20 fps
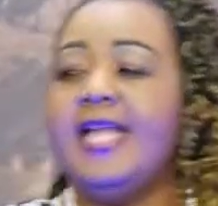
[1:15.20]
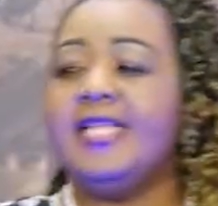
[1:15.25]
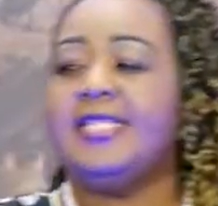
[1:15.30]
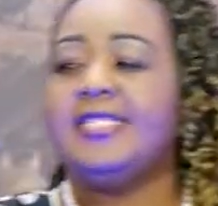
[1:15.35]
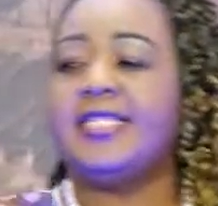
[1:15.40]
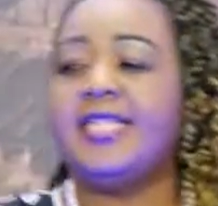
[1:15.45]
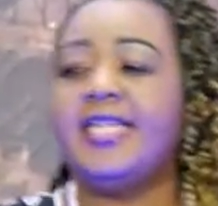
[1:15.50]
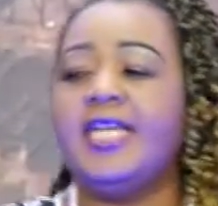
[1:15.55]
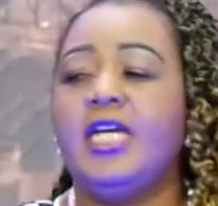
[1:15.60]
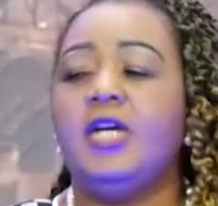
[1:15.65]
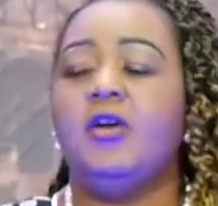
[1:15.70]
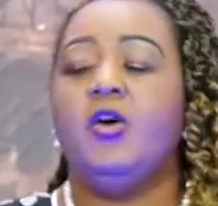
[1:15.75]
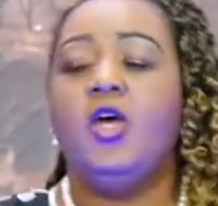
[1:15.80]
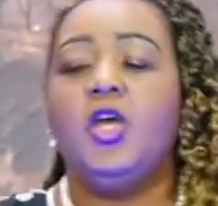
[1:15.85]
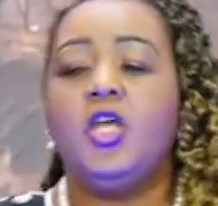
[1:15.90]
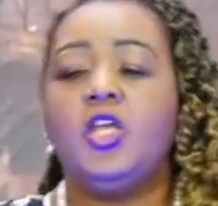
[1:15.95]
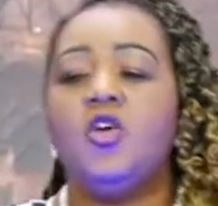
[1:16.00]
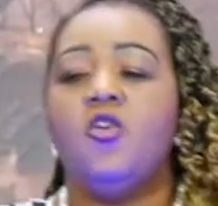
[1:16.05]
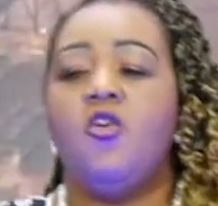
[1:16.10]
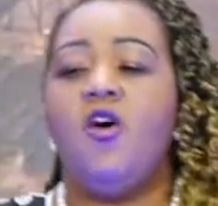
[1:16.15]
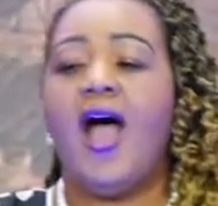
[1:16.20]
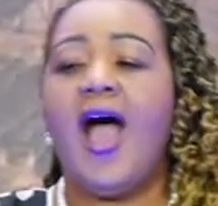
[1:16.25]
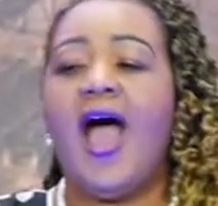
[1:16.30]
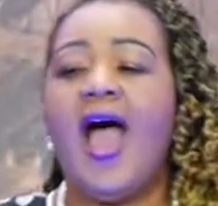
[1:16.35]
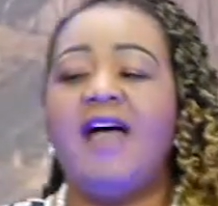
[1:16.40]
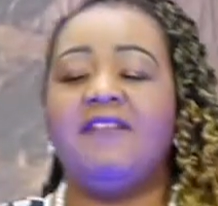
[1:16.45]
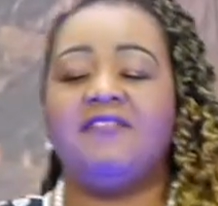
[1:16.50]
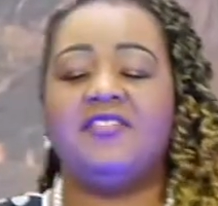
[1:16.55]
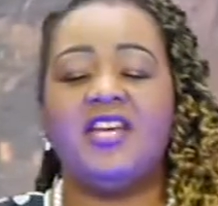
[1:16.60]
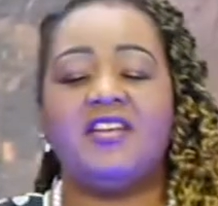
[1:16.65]
until you
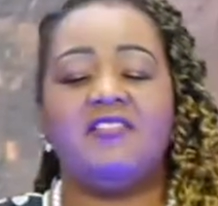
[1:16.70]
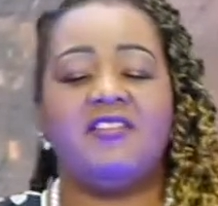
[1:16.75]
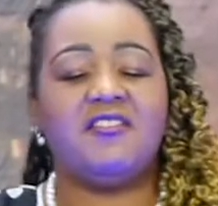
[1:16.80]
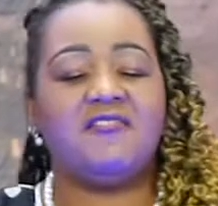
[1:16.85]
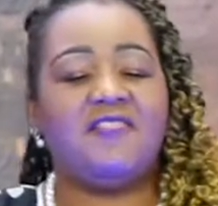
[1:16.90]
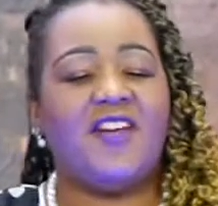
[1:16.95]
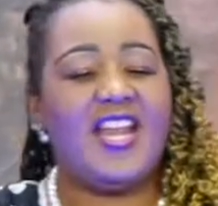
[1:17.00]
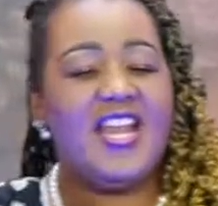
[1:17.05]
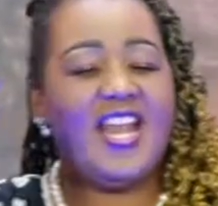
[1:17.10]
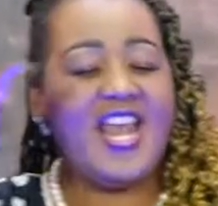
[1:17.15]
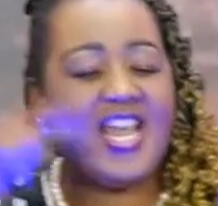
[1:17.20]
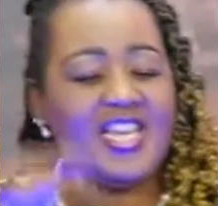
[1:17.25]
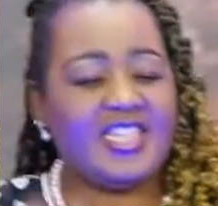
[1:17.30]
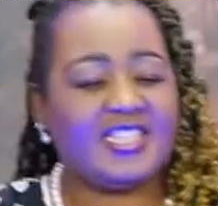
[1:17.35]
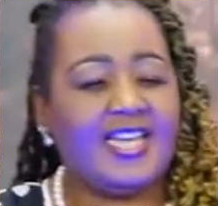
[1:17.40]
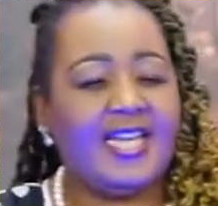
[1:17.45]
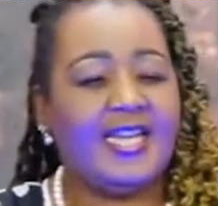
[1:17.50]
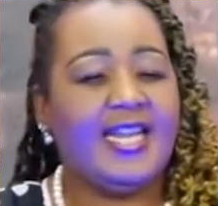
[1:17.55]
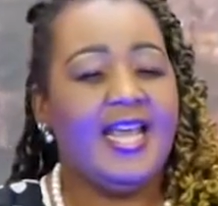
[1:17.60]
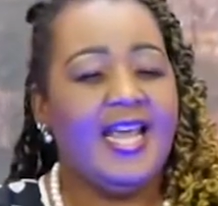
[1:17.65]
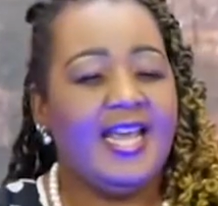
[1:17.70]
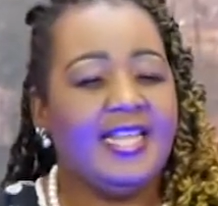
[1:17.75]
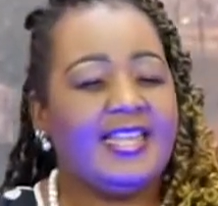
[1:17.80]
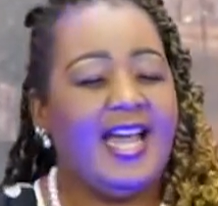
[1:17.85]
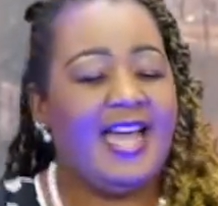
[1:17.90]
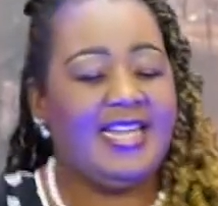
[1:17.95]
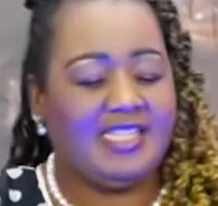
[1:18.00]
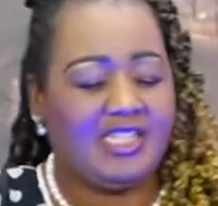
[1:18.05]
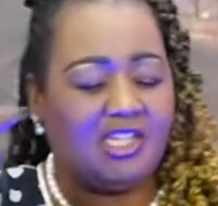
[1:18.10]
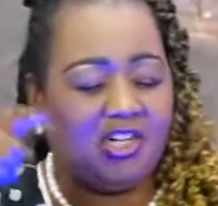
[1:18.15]
have the revelation
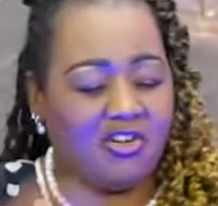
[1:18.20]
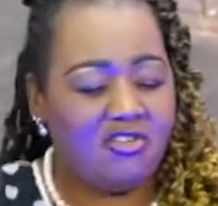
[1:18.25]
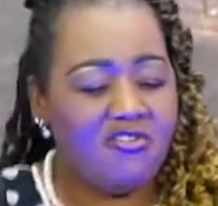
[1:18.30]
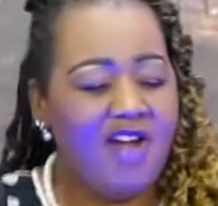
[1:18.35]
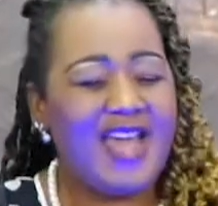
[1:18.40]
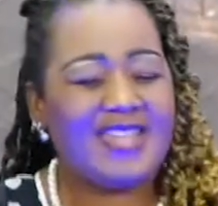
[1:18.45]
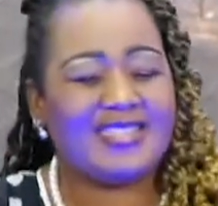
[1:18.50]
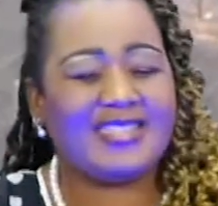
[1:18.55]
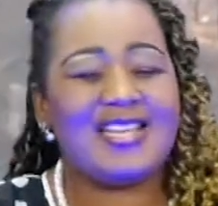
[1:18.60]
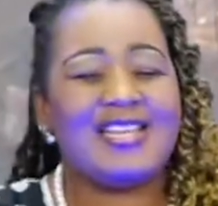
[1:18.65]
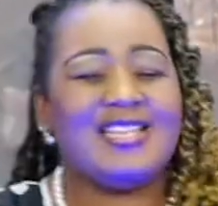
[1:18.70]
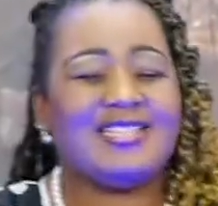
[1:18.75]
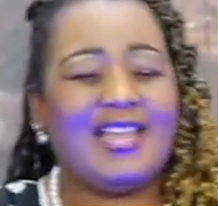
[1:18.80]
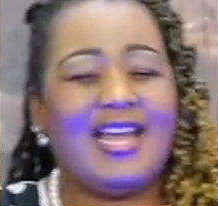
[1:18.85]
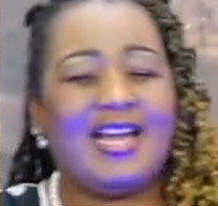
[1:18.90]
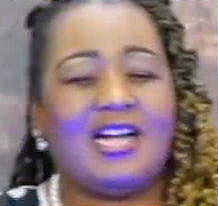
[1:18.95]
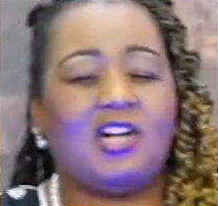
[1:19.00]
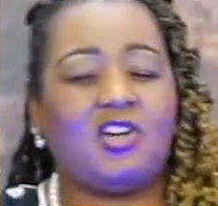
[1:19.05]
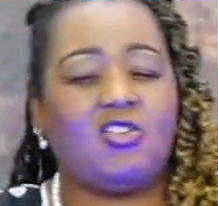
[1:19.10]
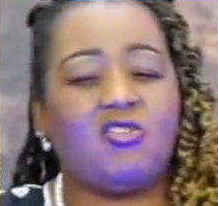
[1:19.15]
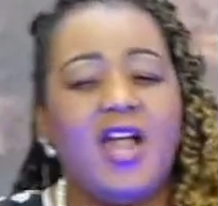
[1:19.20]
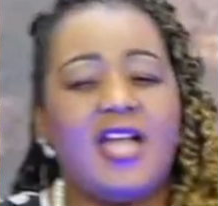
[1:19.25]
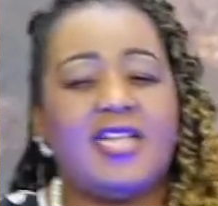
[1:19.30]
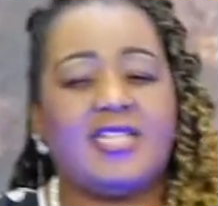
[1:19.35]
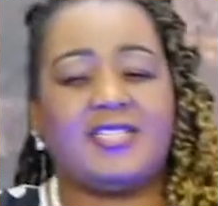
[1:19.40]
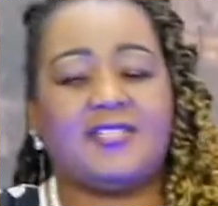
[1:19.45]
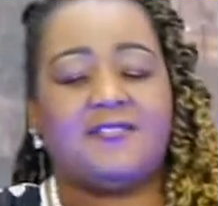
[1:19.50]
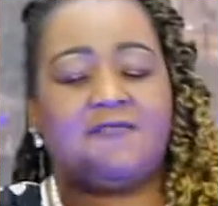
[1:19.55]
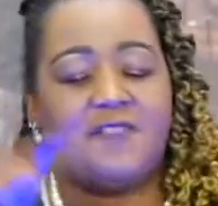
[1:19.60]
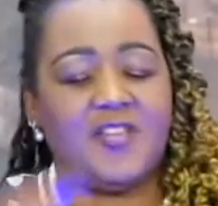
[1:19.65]
that Christ is the great
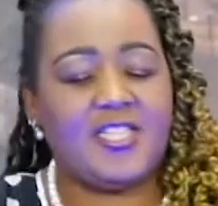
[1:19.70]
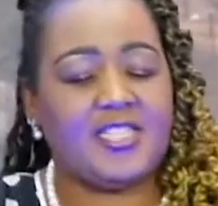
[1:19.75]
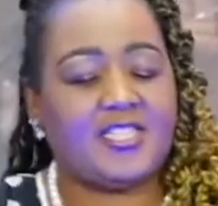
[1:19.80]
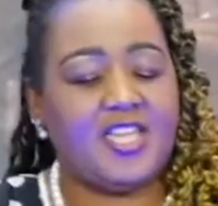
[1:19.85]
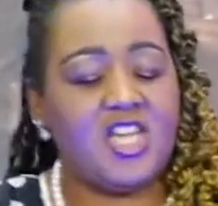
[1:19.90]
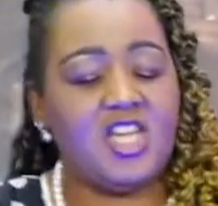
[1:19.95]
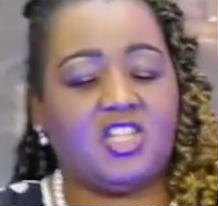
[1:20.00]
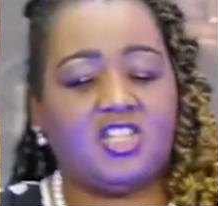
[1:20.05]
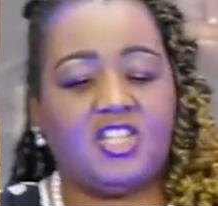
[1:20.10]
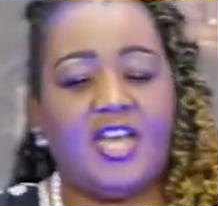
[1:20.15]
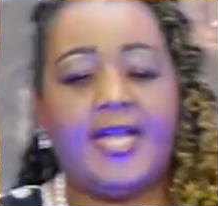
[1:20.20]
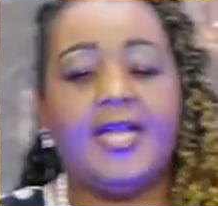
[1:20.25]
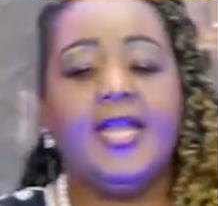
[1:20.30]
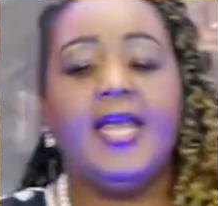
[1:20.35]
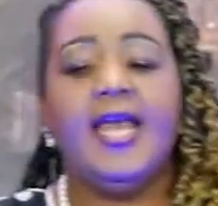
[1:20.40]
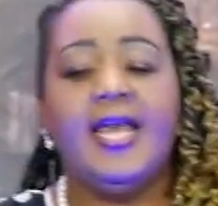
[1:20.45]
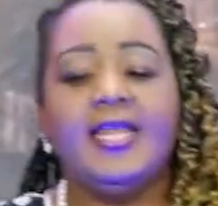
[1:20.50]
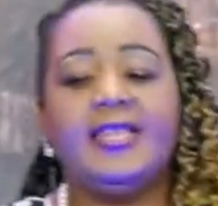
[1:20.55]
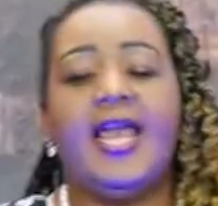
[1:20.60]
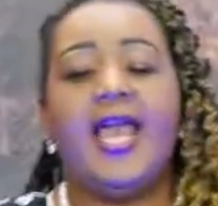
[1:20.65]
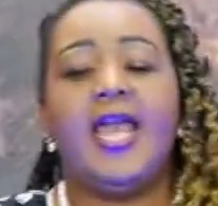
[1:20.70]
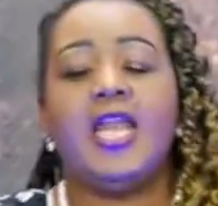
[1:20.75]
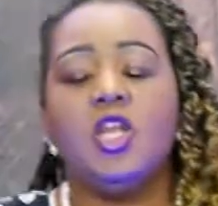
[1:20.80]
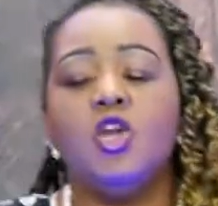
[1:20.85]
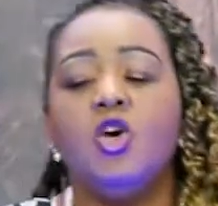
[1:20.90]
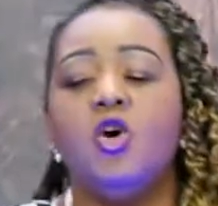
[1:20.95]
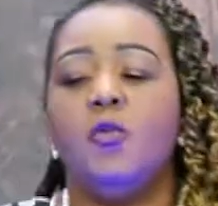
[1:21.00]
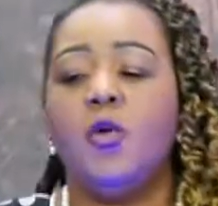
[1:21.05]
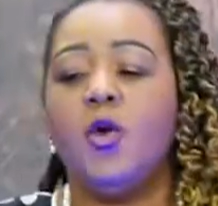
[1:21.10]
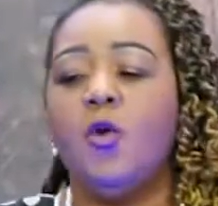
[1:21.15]
physician, then
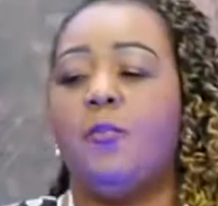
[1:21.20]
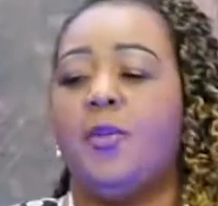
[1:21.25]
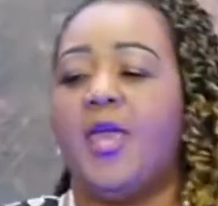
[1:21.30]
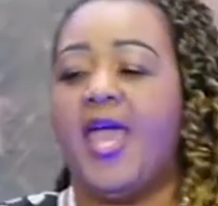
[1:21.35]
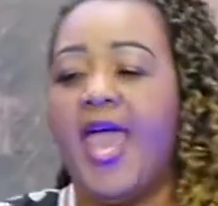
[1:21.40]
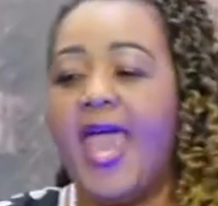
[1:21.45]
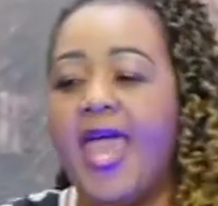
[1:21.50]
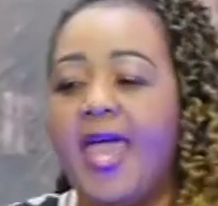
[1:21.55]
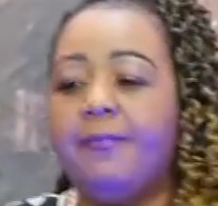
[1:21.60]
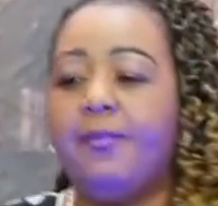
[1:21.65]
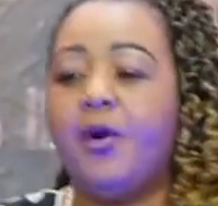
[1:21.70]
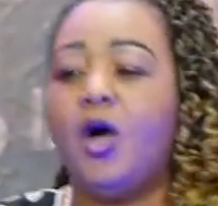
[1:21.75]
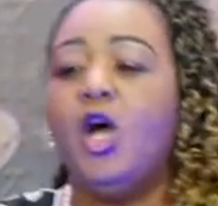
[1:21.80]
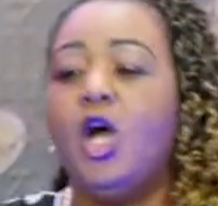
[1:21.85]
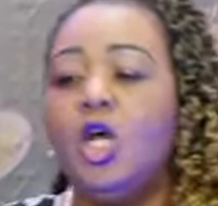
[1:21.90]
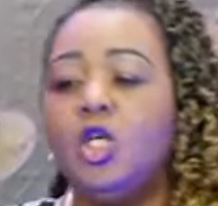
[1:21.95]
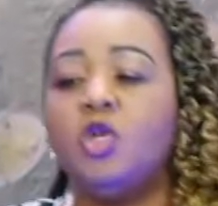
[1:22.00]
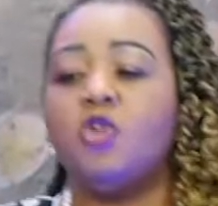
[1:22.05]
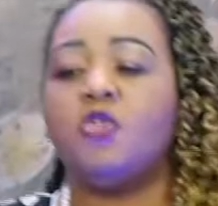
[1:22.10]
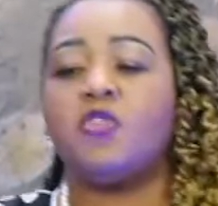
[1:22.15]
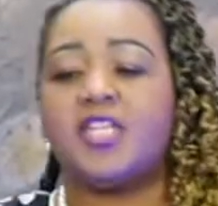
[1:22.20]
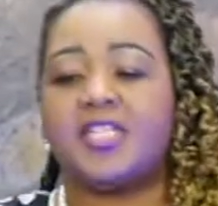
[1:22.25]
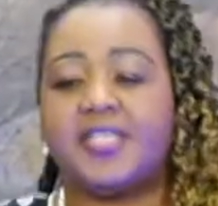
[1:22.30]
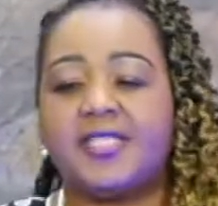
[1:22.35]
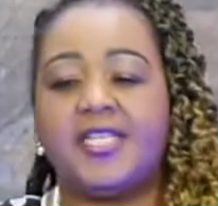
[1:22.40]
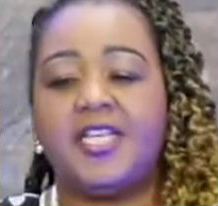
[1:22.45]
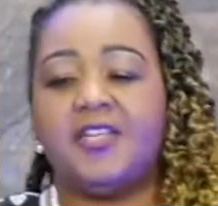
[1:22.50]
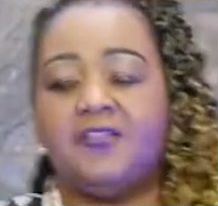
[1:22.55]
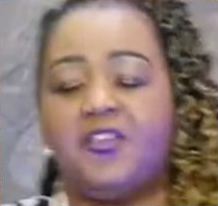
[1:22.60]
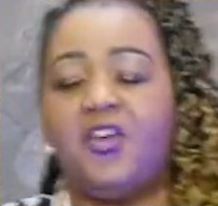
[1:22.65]
you will be able to
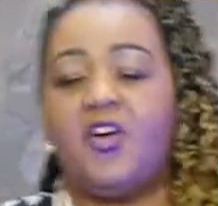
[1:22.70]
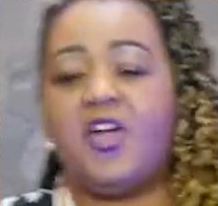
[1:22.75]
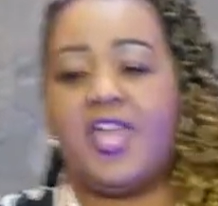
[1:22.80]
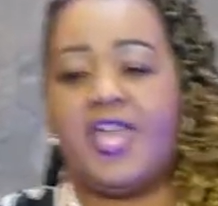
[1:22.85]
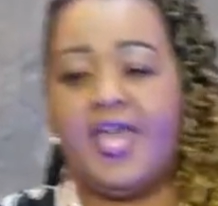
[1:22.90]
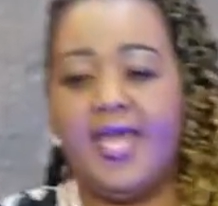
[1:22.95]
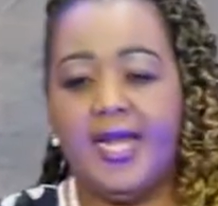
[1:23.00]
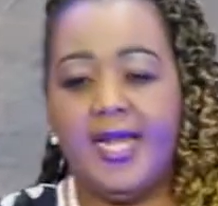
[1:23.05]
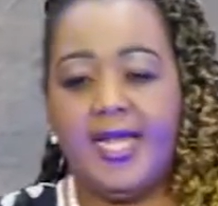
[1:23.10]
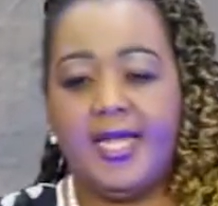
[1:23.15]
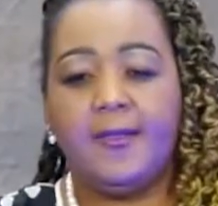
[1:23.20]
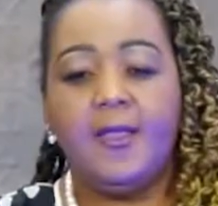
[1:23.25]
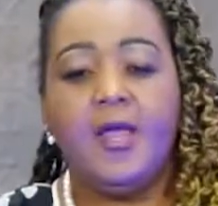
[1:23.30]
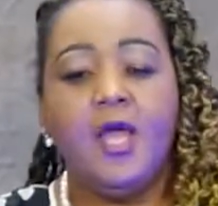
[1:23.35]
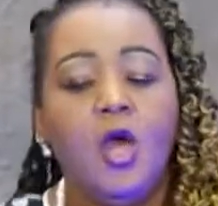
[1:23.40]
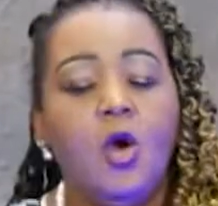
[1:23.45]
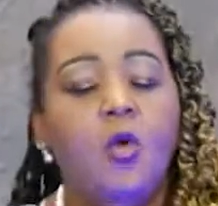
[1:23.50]
receive your healing.